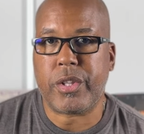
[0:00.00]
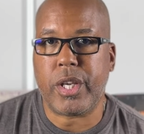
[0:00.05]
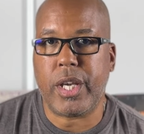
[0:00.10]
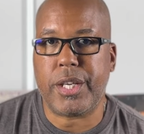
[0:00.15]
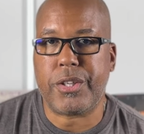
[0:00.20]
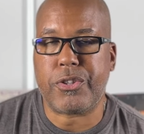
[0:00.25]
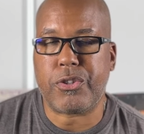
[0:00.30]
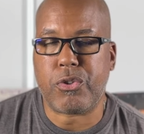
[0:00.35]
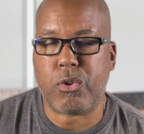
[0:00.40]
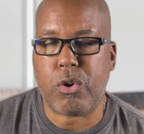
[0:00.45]

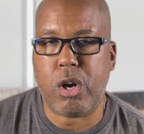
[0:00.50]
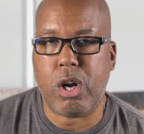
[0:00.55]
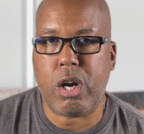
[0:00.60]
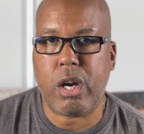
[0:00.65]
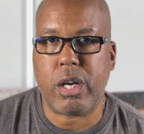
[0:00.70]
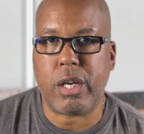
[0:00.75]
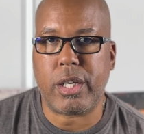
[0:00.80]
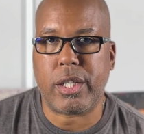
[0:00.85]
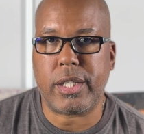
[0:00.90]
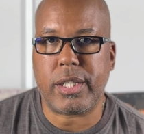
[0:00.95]

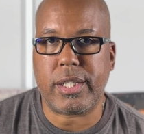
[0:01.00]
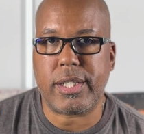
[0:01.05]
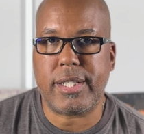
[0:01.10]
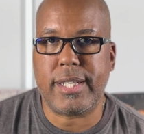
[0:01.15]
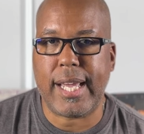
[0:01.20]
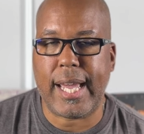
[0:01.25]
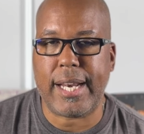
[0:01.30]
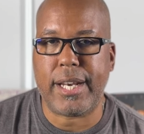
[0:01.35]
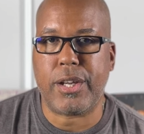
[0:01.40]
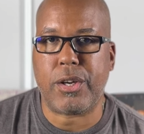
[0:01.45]
strong
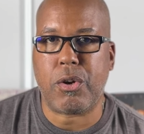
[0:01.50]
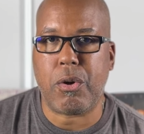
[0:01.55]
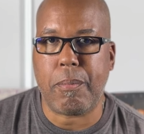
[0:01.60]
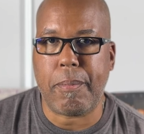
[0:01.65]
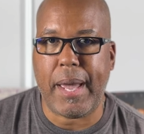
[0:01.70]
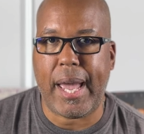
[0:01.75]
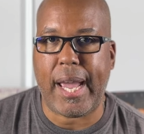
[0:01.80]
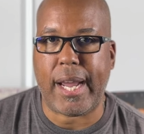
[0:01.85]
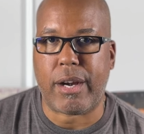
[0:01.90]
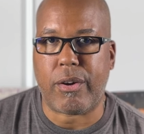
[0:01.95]
technical
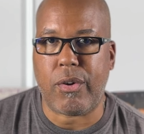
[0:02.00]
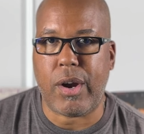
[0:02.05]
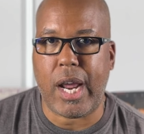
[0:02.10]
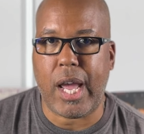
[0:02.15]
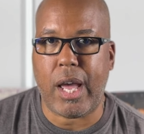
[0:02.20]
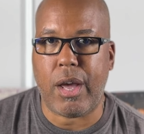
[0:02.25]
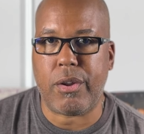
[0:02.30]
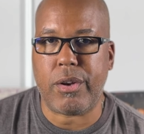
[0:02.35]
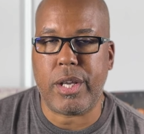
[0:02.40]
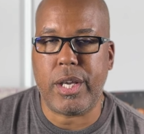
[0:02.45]

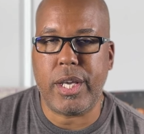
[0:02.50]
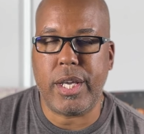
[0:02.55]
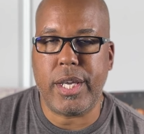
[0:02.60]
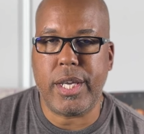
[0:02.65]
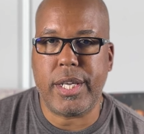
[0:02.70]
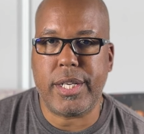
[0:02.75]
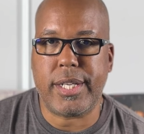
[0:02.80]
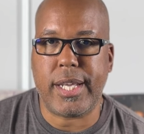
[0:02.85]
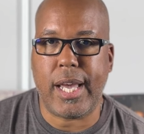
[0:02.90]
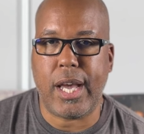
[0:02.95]
background,
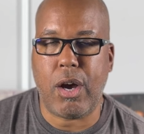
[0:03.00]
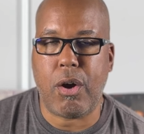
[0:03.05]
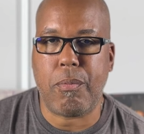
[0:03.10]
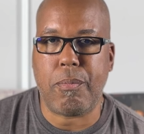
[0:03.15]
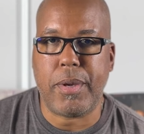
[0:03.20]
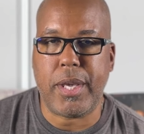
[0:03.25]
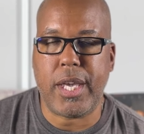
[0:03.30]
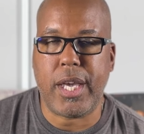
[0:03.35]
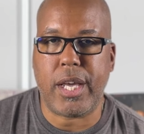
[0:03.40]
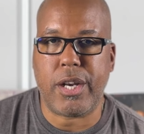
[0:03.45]
to help
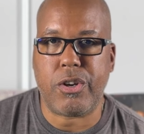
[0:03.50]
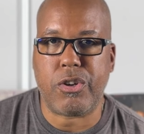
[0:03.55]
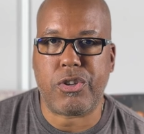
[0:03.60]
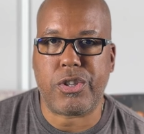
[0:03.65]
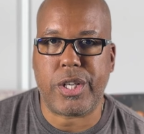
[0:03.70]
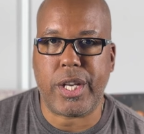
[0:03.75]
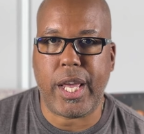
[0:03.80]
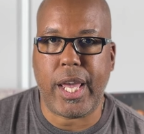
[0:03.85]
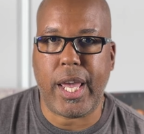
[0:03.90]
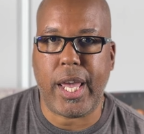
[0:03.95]
me
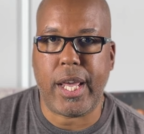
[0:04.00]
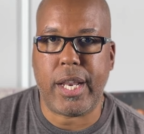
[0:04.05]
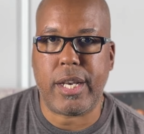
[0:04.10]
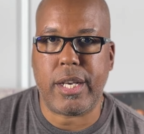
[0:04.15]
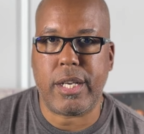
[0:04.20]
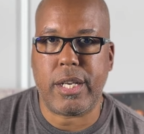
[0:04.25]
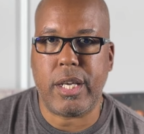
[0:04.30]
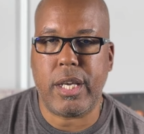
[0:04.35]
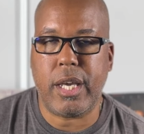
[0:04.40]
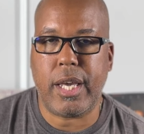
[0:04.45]

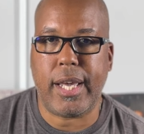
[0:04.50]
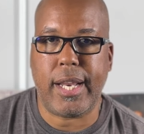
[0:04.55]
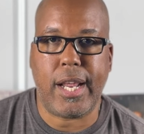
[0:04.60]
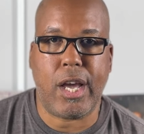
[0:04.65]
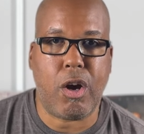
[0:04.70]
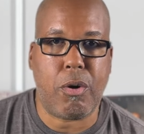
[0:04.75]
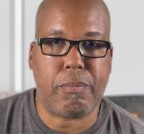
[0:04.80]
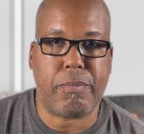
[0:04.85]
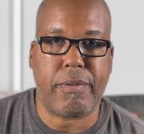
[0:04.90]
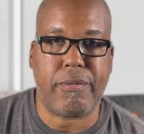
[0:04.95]
understand and
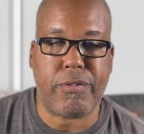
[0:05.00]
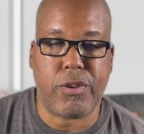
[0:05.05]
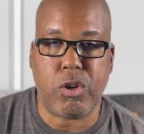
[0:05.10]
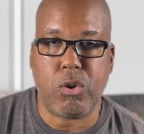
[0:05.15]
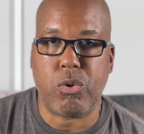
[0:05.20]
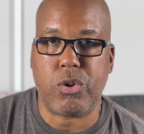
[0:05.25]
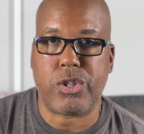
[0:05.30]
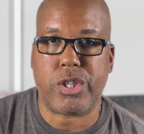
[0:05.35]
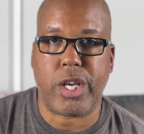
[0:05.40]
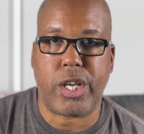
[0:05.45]
help the
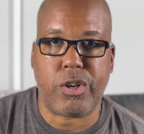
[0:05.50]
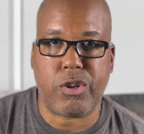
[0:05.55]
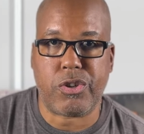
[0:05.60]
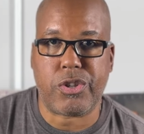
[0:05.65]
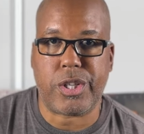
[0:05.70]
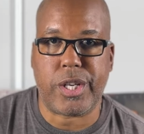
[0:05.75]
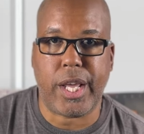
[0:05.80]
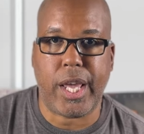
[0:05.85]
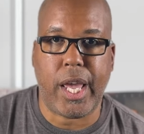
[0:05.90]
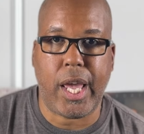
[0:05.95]
viewers
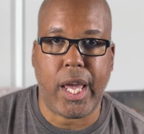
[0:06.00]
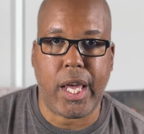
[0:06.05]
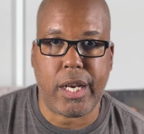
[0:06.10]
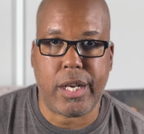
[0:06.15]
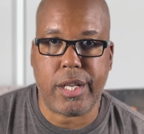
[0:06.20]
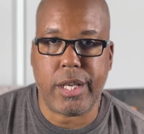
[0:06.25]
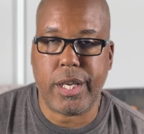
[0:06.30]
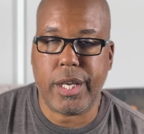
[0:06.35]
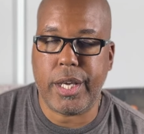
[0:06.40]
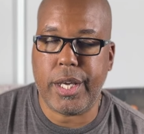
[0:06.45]

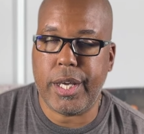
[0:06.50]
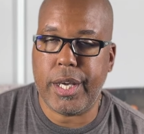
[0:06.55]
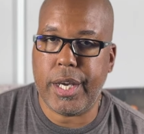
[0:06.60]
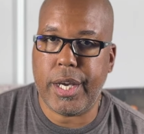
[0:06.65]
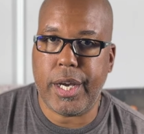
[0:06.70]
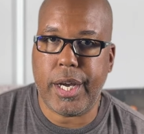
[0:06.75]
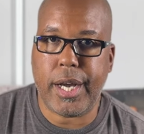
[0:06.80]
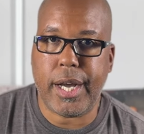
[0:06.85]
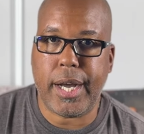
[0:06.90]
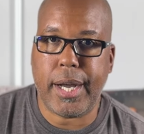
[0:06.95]
understand
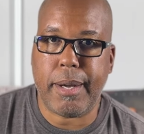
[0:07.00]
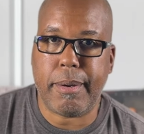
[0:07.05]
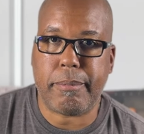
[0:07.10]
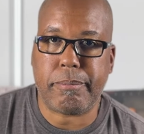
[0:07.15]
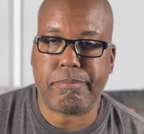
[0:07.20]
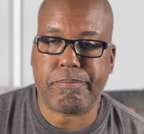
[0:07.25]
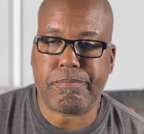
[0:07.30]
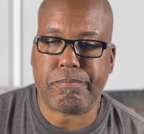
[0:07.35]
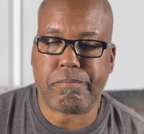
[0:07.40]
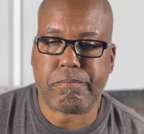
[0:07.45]

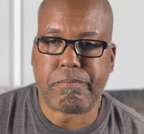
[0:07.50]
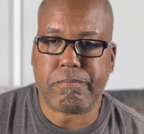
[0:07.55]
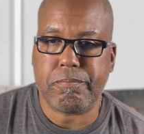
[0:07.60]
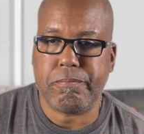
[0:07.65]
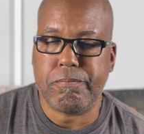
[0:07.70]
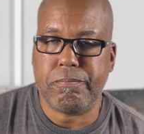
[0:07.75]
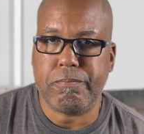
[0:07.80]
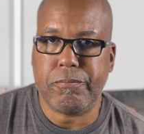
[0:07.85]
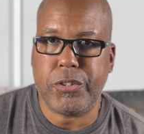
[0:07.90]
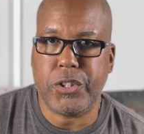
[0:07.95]

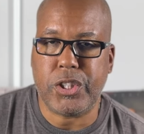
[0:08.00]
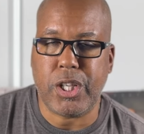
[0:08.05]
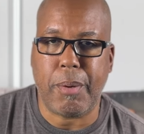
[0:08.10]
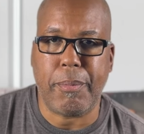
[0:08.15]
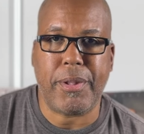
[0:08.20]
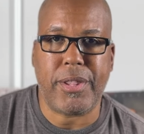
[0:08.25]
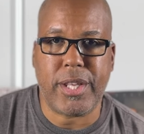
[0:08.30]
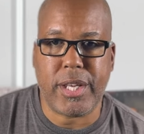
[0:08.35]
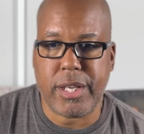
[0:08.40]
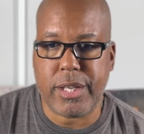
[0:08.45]
some
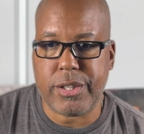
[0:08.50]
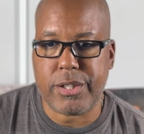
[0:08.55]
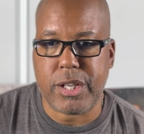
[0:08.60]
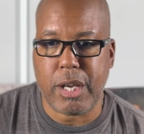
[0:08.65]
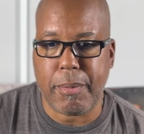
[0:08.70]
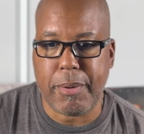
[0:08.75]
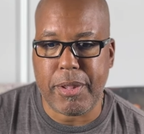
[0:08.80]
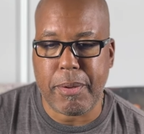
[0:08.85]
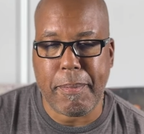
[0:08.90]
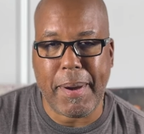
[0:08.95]
of
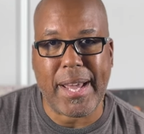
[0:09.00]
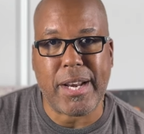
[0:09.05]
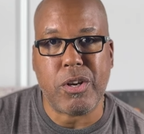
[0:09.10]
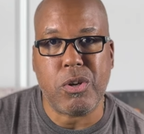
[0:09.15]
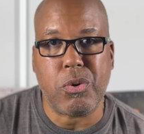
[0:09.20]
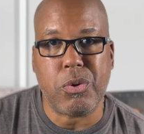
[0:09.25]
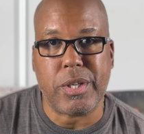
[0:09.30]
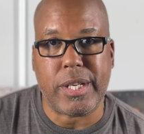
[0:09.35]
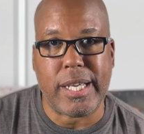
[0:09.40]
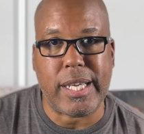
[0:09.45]
the
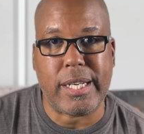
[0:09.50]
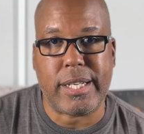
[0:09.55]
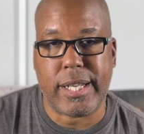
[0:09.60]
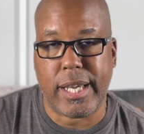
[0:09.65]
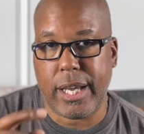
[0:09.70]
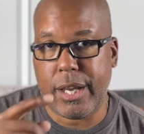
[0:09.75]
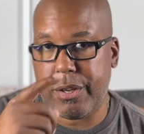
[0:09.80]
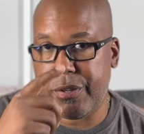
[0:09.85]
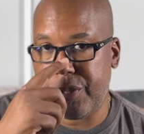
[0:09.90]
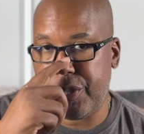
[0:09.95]
minute
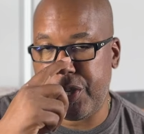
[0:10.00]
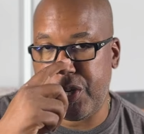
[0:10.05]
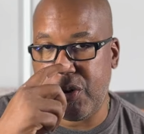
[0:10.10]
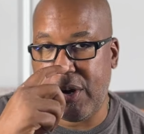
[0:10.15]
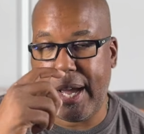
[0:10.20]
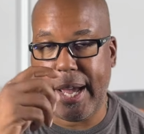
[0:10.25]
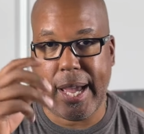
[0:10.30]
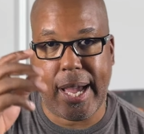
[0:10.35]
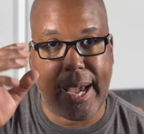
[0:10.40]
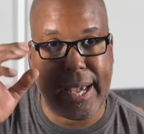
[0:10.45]
details. You know,
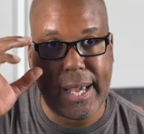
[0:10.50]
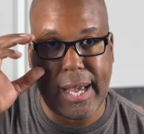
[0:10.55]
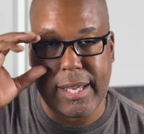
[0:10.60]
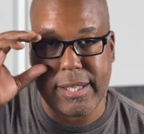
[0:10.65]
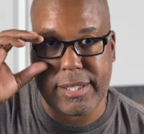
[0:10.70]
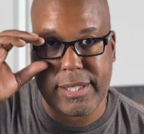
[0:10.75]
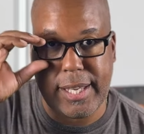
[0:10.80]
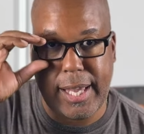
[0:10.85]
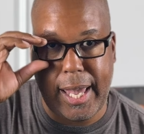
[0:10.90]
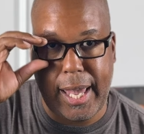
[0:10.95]
I
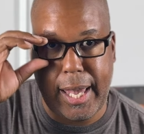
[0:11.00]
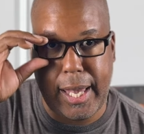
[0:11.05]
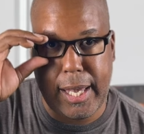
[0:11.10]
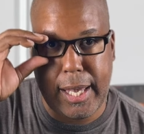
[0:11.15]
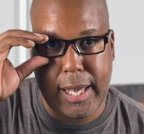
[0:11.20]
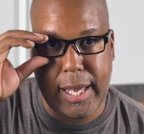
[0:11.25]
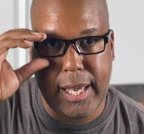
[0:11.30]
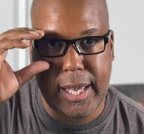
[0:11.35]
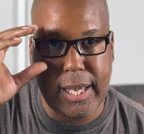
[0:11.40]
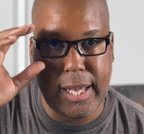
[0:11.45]

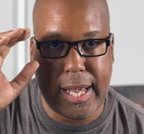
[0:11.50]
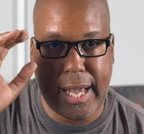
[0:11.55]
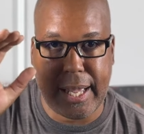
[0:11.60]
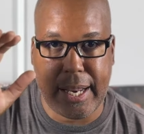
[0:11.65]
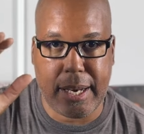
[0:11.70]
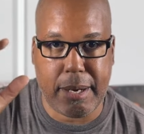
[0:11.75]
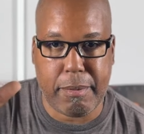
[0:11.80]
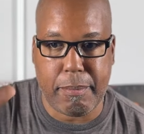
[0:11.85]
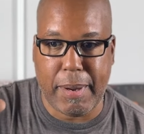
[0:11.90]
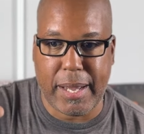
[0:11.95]
say,
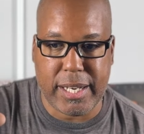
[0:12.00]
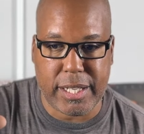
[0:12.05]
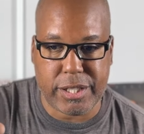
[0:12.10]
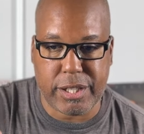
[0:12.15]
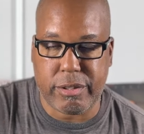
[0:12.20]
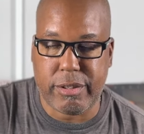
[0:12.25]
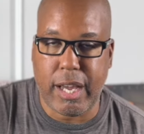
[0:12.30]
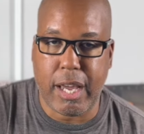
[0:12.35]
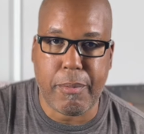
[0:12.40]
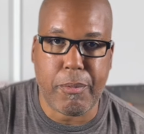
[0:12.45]
my
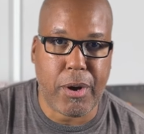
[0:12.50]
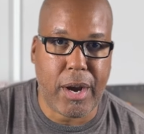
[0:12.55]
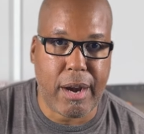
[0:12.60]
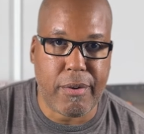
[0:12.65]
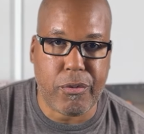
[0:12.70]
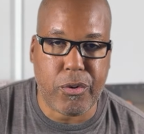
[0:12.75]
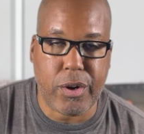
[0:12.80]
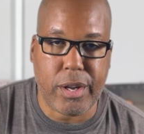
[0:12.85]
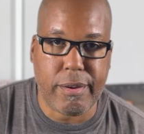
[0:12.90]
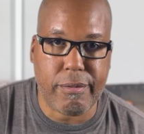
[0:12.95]
disclaimer
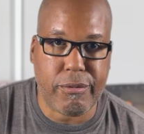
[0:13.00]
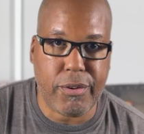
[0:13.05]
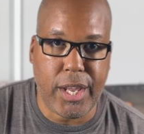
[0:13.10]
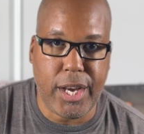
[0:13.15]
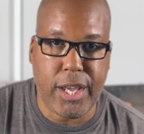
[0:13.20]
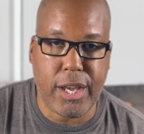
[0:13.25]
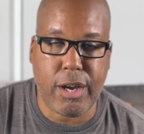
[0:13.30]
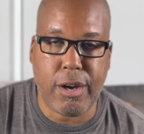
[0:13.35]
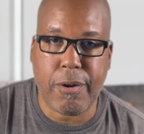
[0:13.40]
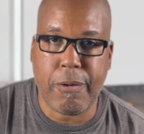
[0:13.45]
every
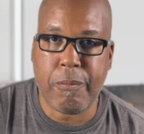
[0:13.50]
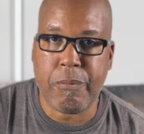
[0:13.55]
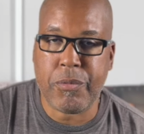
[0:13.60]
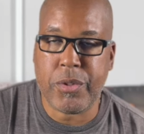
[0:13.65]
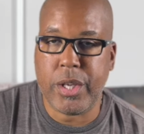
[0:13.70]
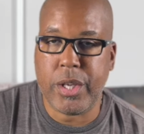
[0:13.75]
video